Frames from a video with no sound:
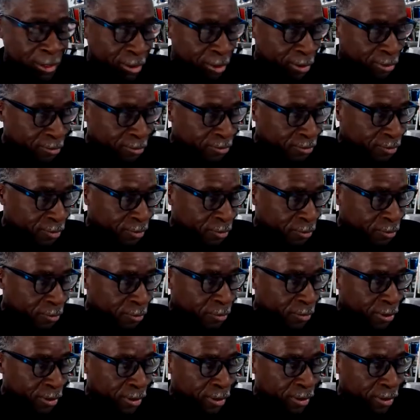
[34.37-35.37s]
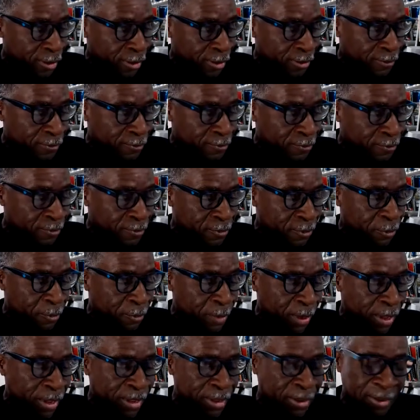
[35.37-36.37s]
Also, so
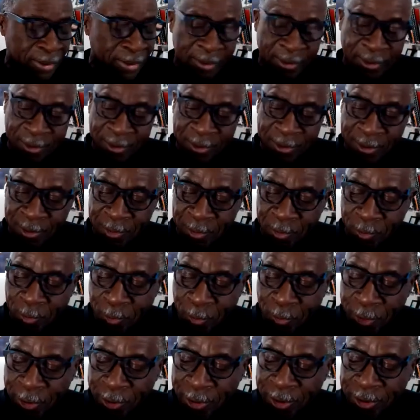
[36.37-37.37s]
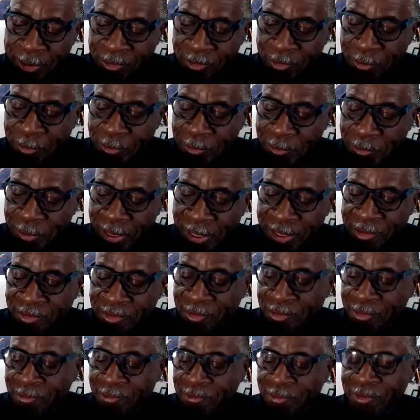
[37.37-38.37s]
Mike, where did your
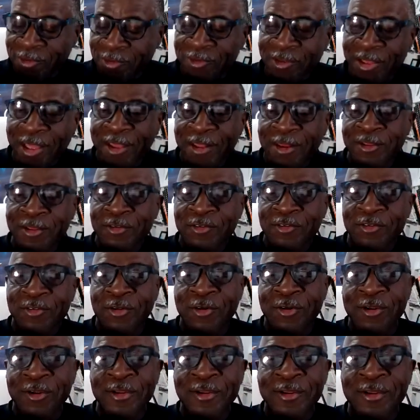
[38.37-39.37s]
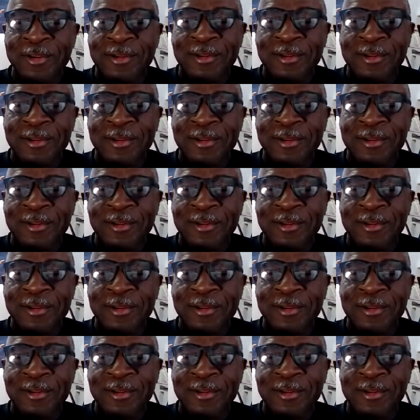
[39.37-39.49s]
passion for cycling start?